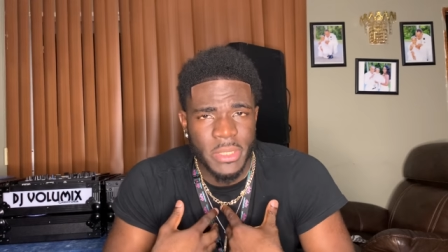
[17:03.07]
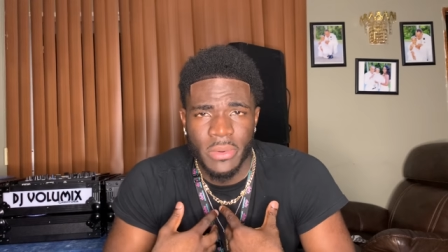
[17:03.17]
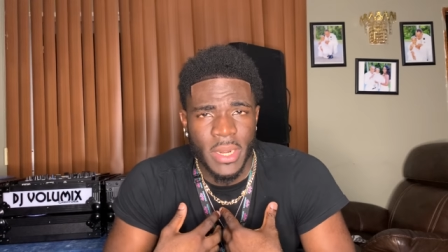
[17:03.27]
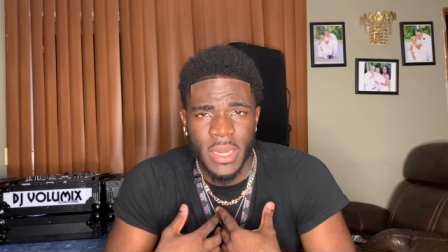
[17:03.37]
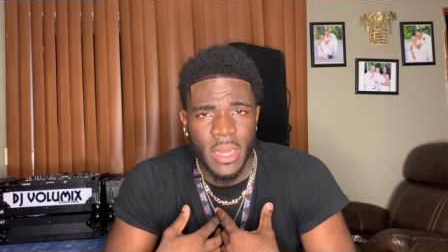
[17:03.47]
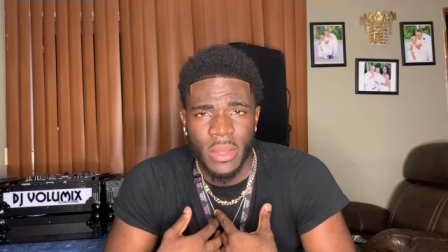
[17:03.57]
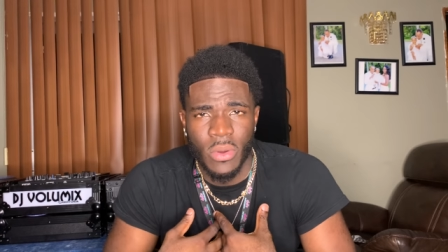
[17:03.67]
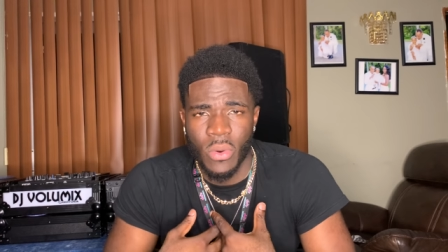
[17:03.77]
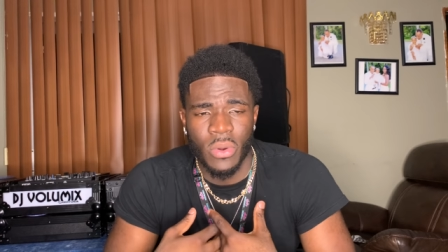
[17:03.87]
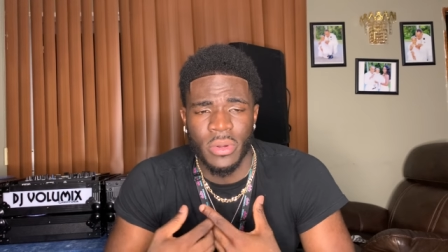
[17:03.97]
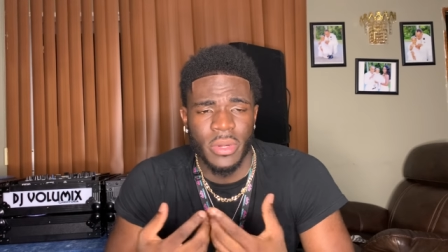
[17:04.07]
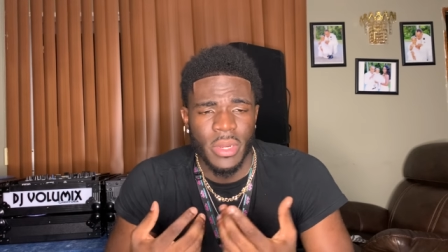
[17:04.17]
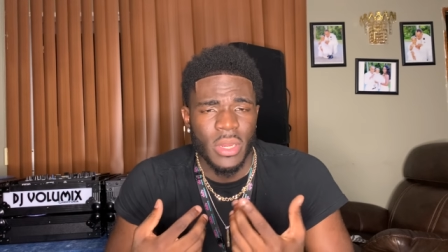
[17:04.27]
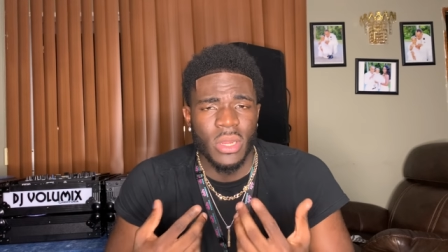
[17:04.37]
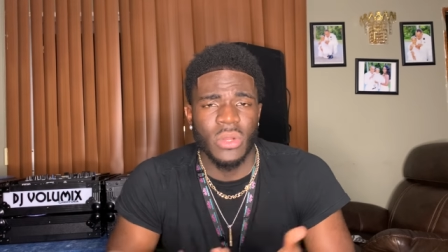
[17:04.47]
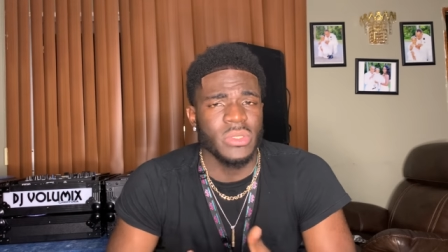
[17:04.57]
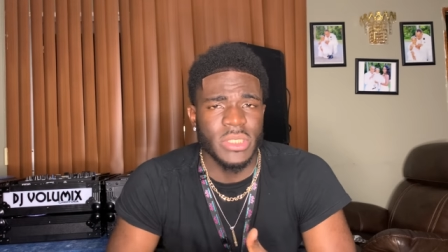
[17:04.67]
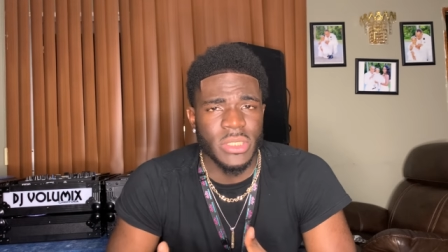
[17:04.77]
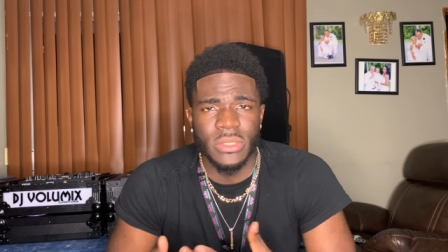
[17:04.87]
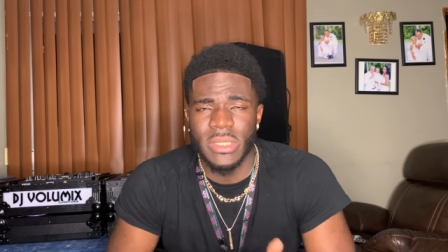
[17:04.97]
me right now, or close to
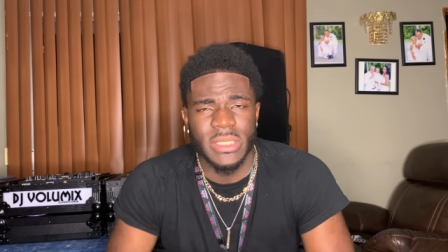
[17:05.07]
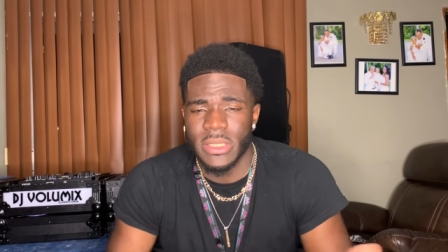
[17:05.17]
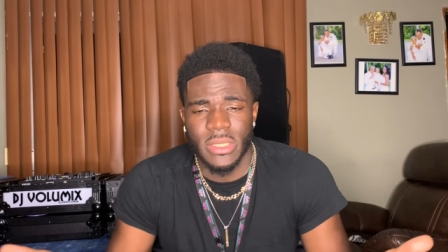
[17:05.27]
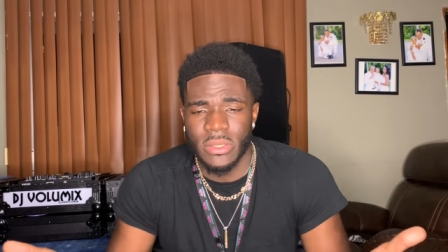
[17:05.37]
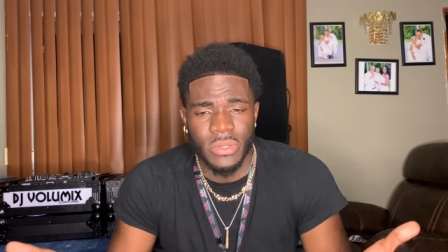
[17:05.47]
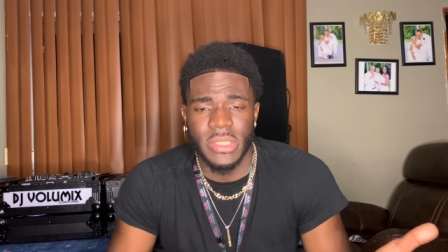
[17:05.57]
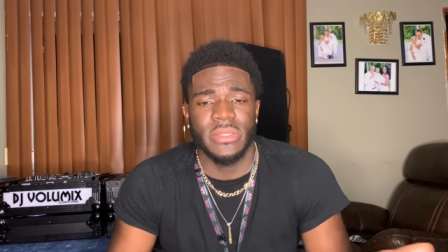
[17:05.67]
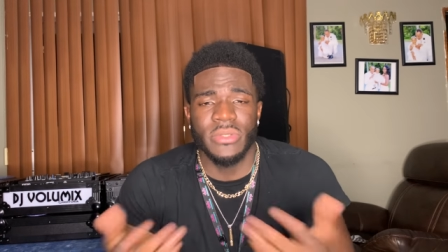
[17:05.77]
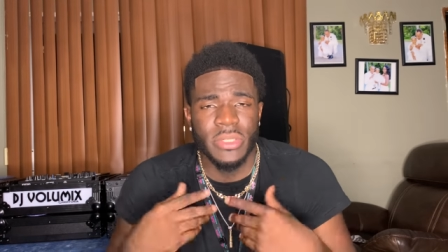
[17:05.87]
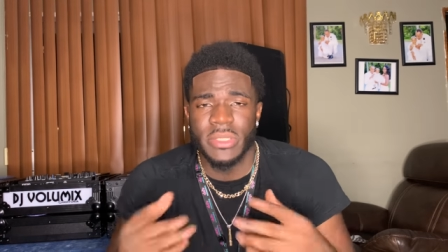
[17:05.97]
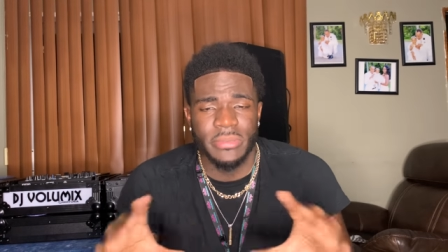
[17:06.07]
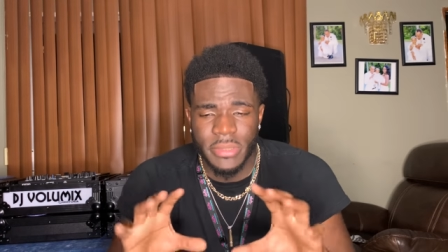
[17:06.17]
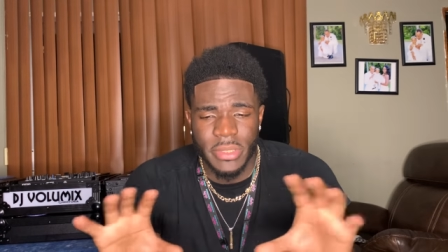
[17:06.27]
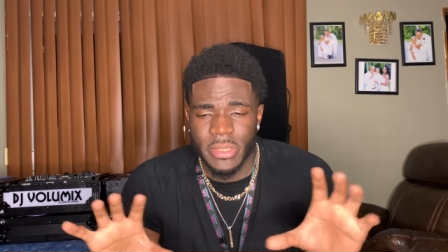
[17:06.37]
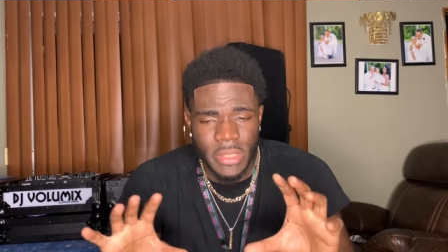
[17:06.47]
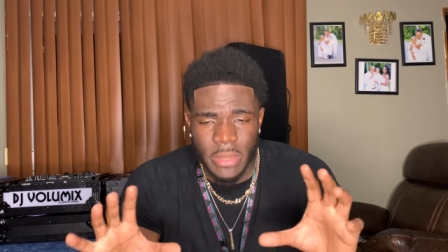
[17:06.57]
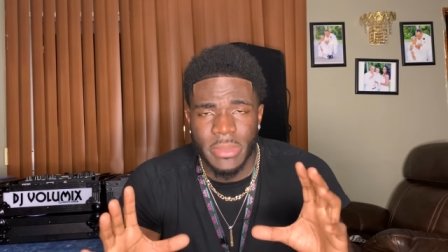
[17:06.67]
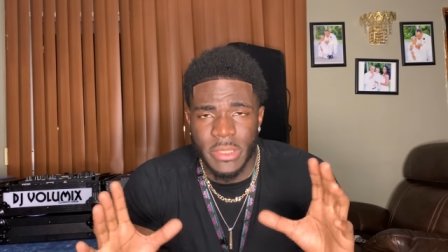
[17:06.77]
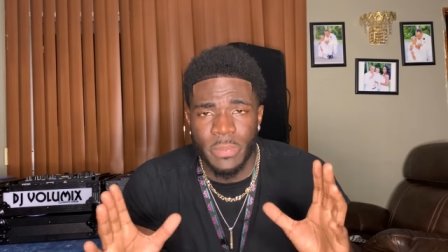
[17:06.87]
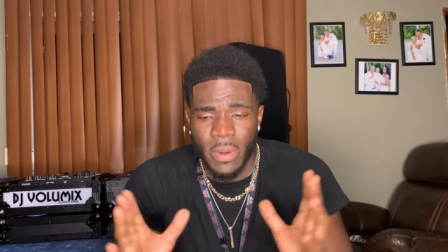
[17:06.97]
Gio, you could clip
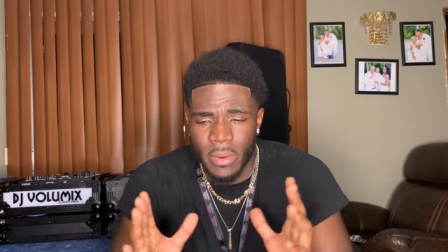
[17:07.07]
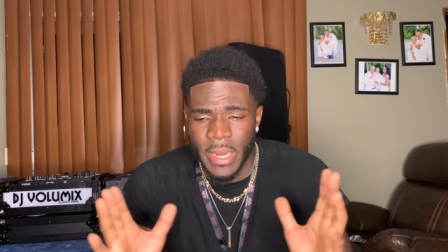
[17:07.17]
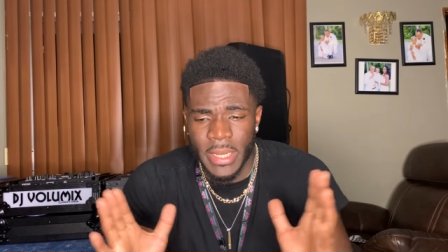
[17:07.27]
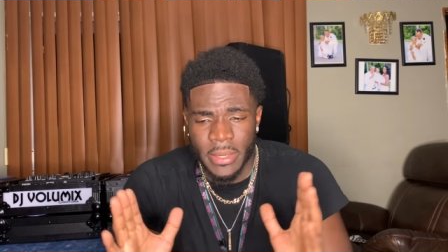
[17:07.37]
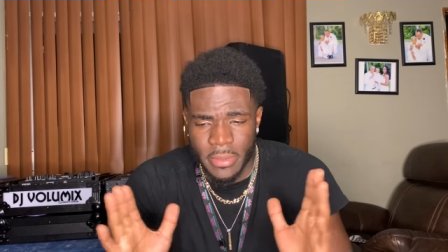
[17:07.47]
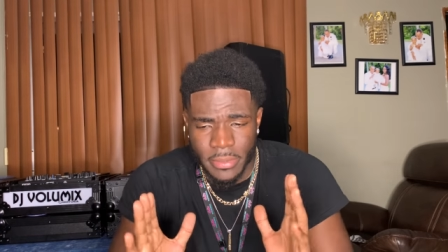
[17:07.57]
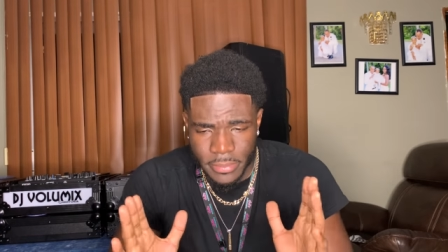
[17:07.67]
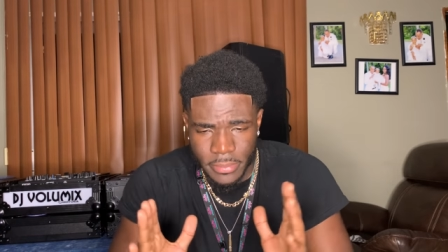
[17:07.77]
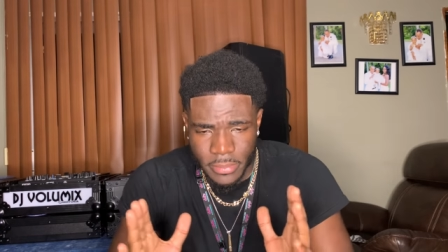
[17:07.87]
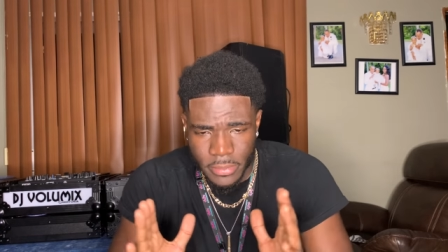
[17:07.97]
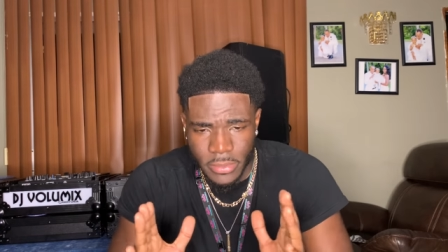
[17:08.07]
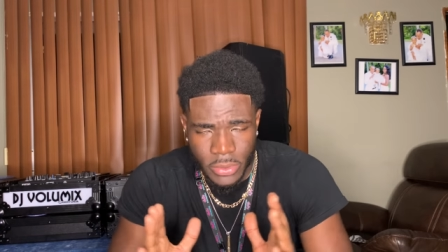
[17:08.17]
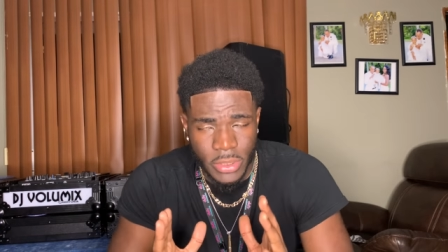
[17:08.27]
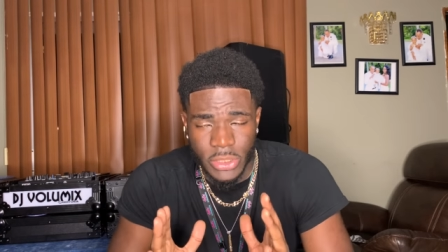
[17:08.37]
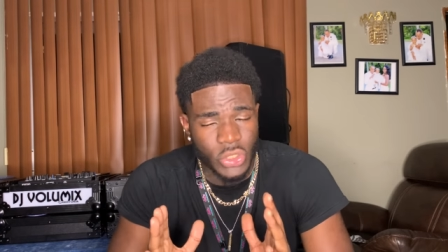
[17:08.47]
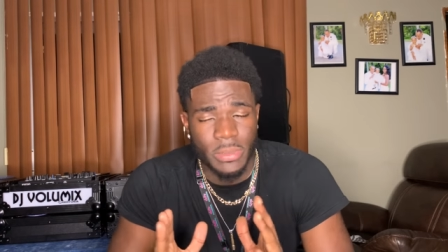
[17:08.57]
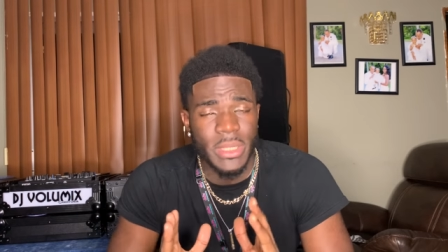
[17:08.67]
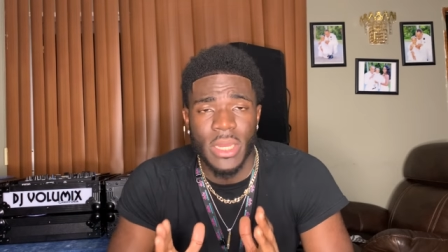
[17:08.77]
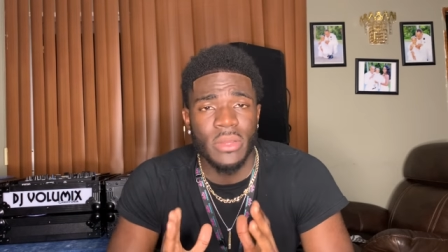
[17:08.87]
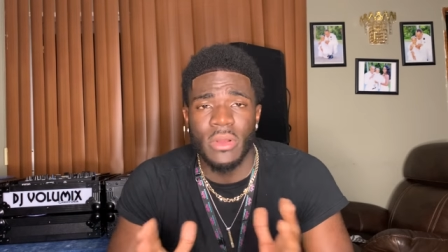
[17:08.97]
this part right here. You could trim it
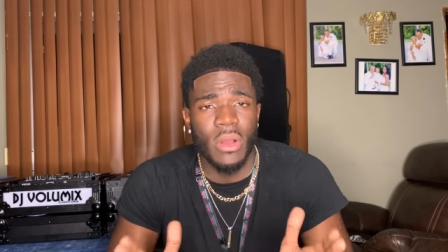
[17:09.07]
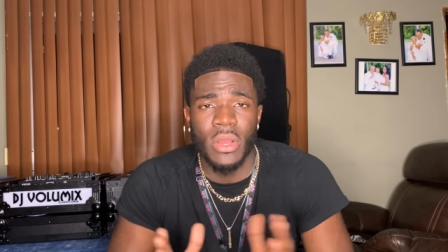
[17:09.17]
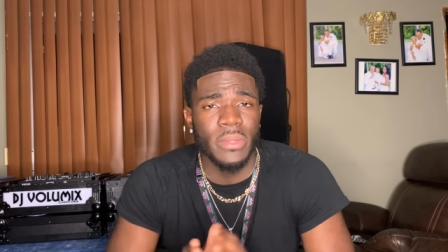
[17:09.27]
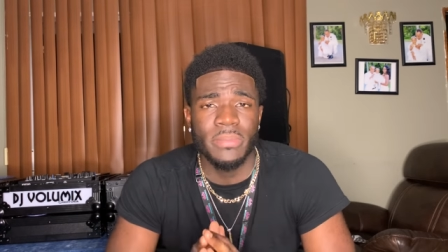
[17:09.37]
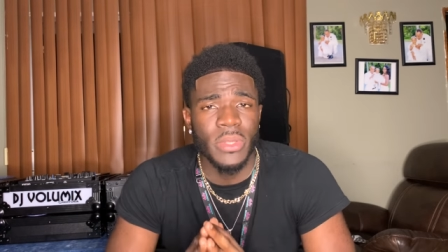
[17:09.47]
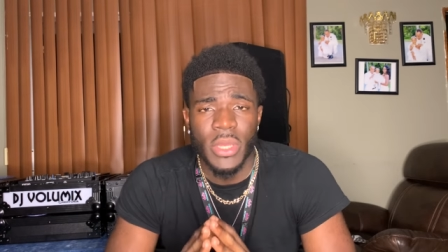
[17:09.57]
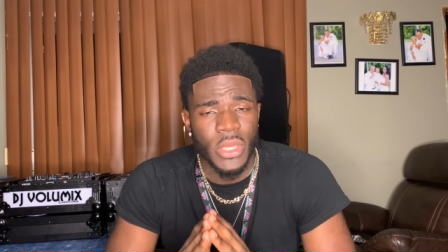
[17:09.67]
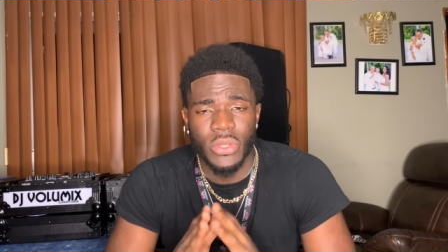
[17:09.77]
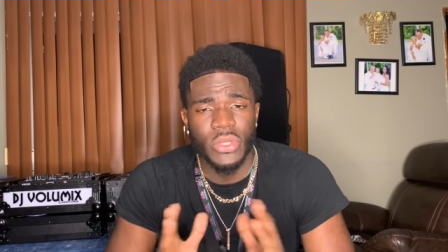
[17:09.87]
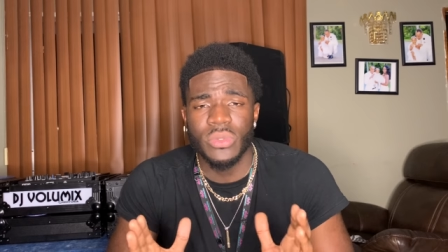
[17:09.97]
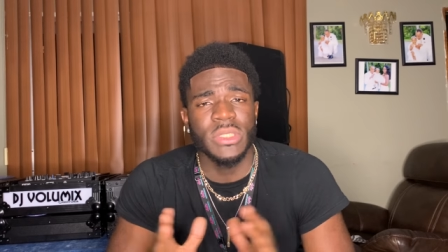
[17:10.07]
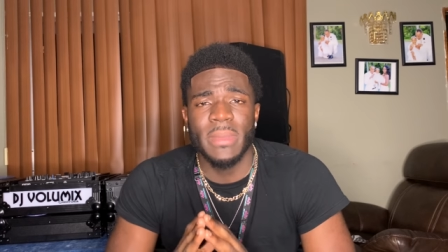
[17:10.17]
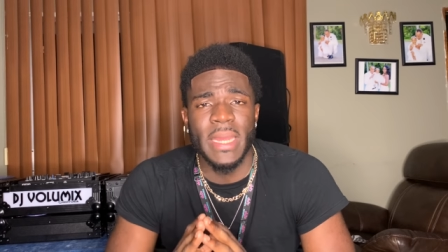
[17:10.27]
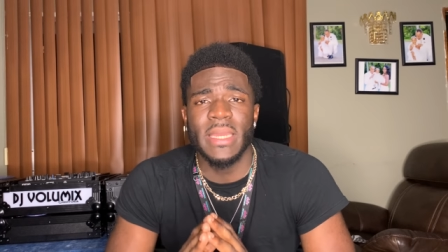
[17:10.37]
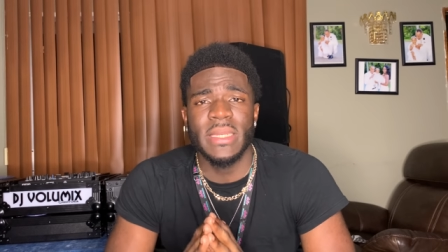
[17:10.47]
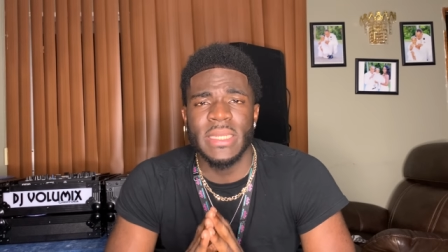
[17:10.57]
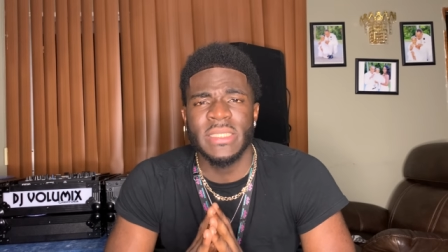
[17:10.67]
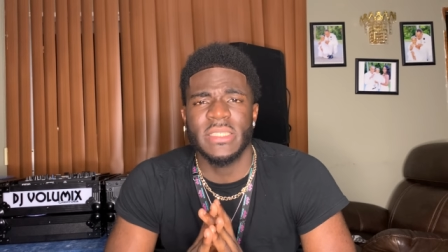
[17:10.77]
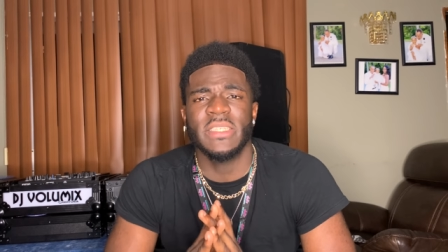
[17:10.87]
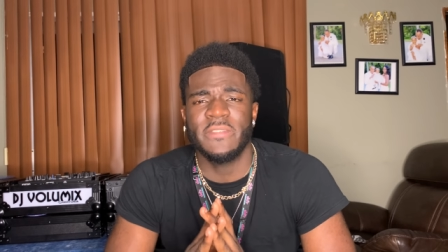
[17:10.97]
down, all you could do some editing.
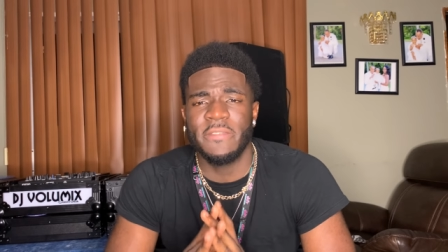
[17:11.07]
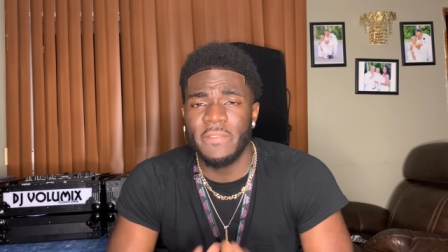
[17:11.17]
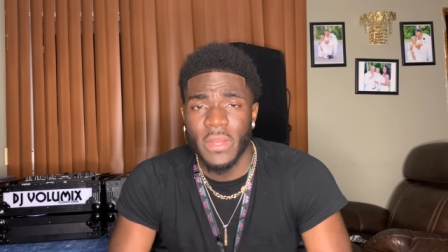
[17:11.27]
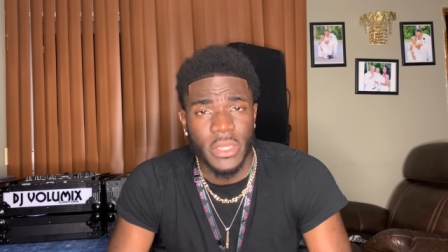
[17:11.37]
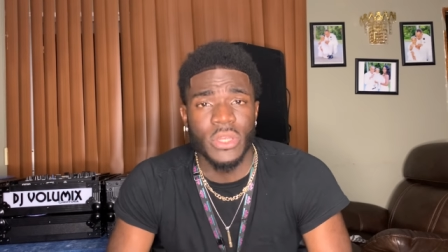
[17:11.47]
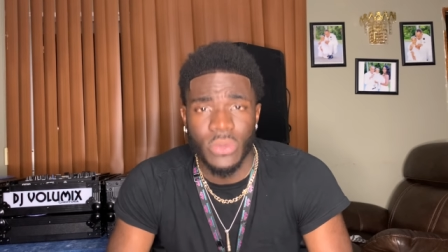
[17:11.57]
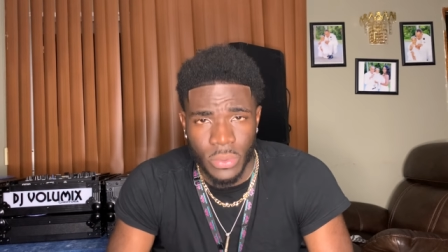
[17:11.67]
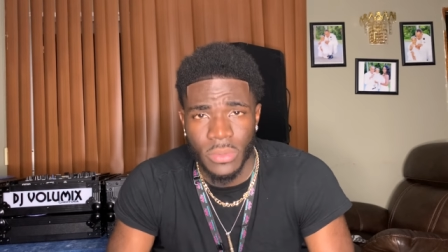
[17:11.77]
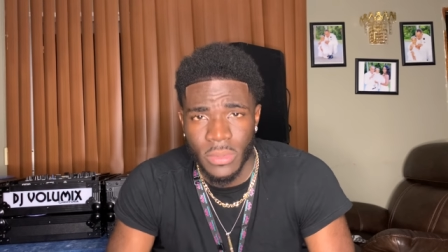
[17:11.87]
It's fuck you.